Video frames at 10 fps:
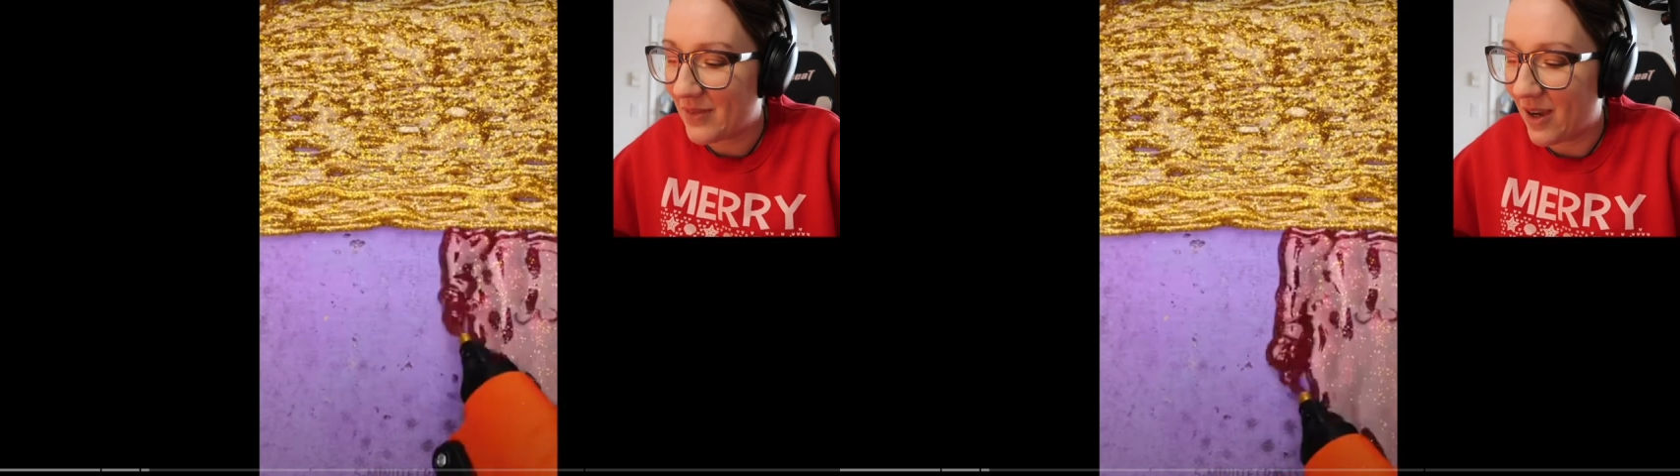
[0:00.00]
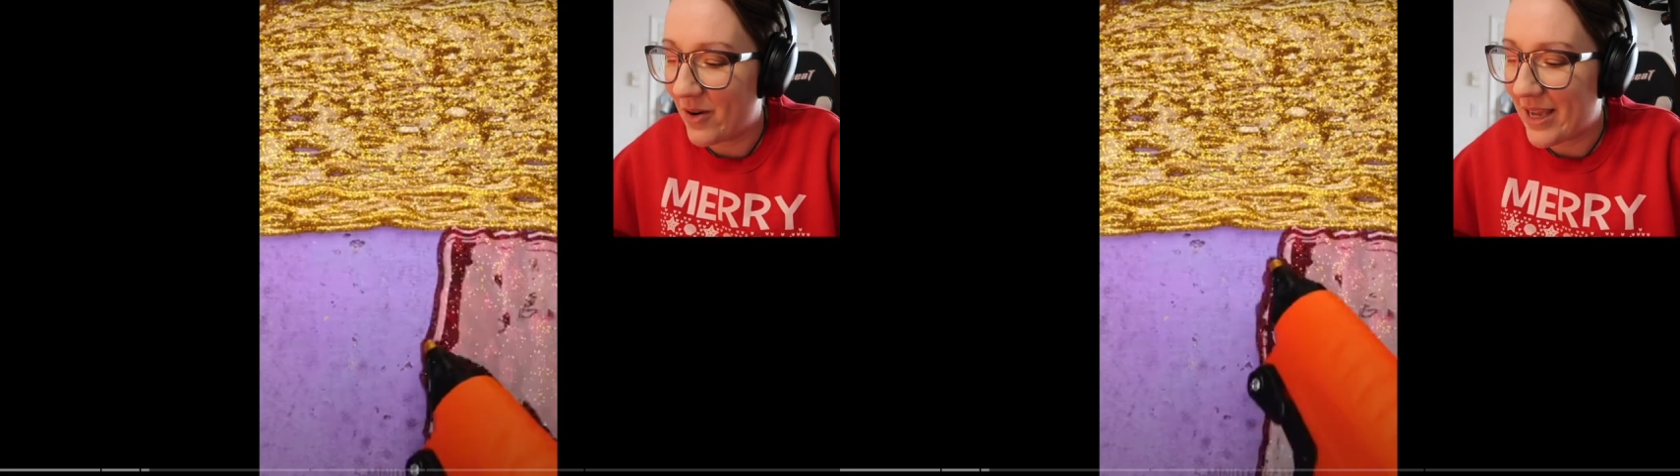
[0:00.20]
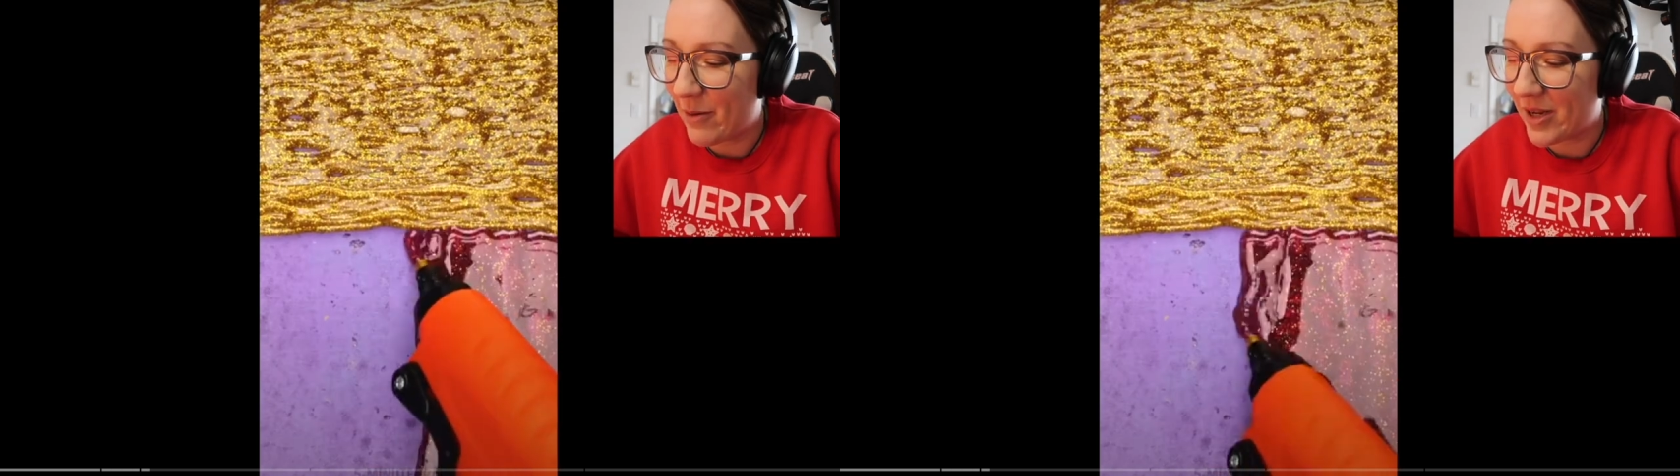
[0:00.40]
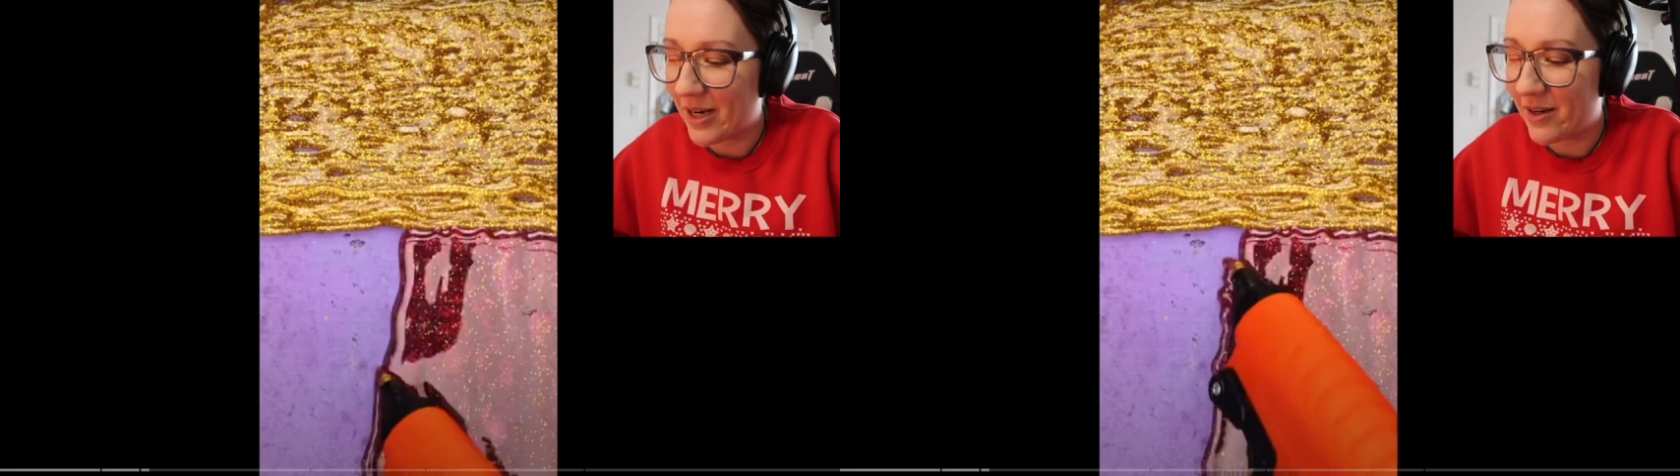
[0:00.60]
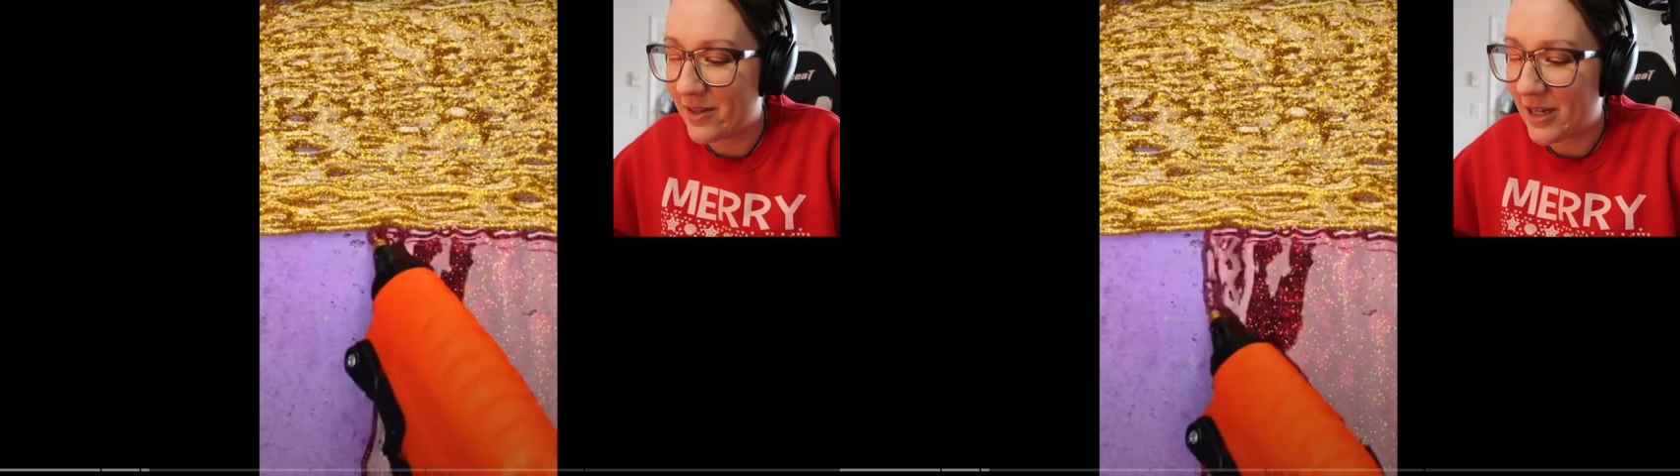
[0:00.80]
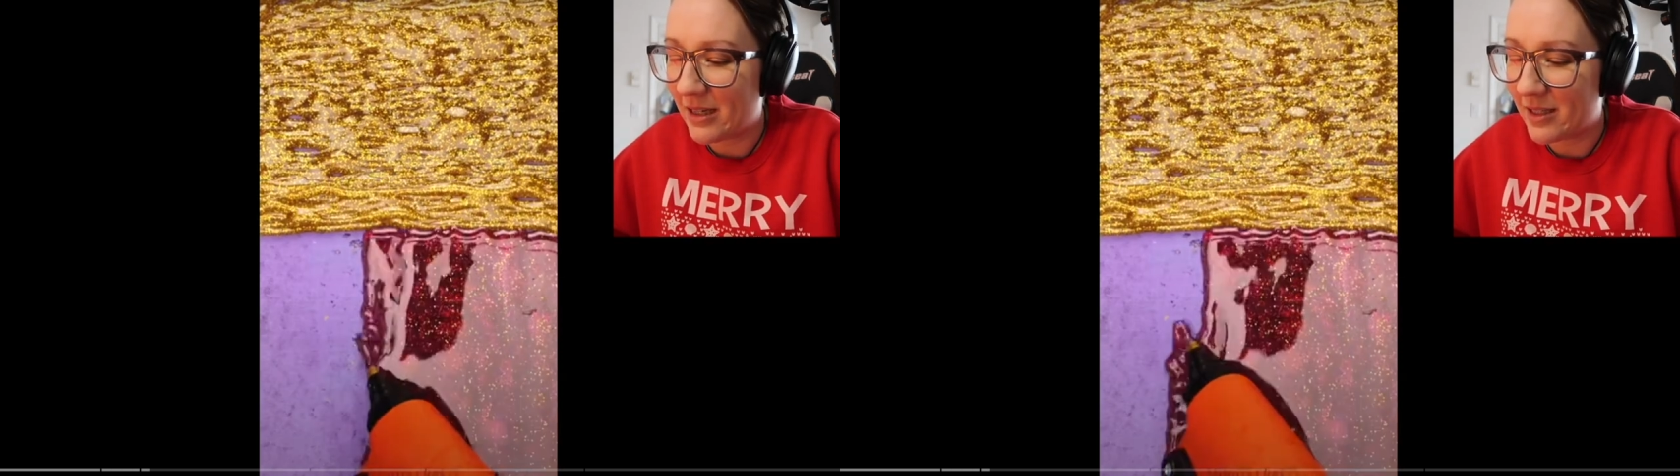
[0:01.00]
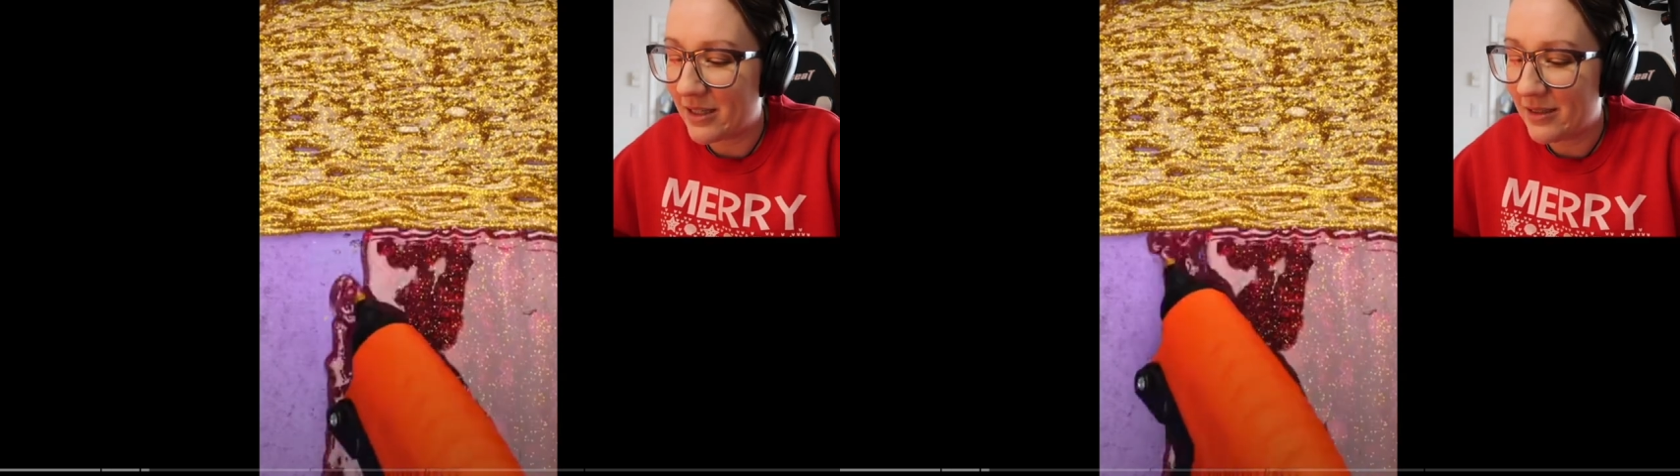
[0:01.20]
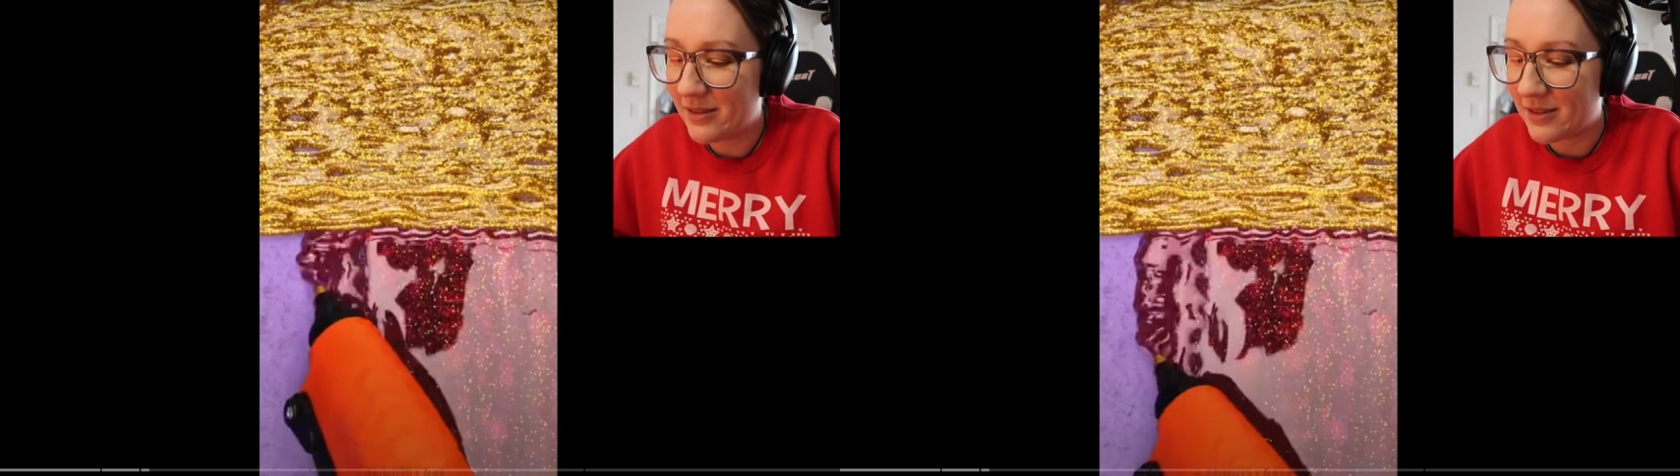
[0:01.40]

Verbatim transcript: Oh yeah, we got another color.